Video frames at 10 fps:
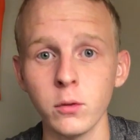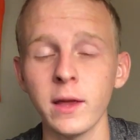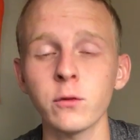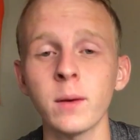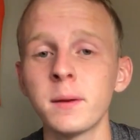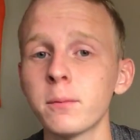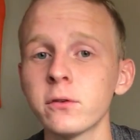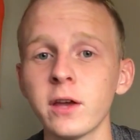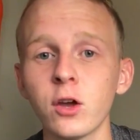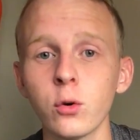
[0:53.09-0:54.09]
That's why people
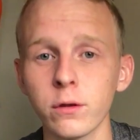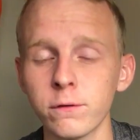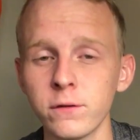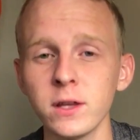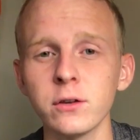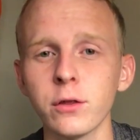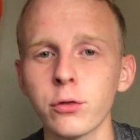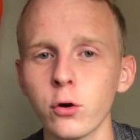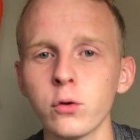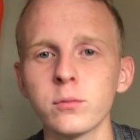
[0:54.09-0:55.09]
say go to the field and
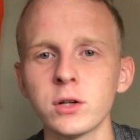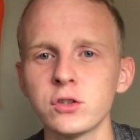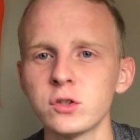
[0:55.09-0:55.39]
throw as much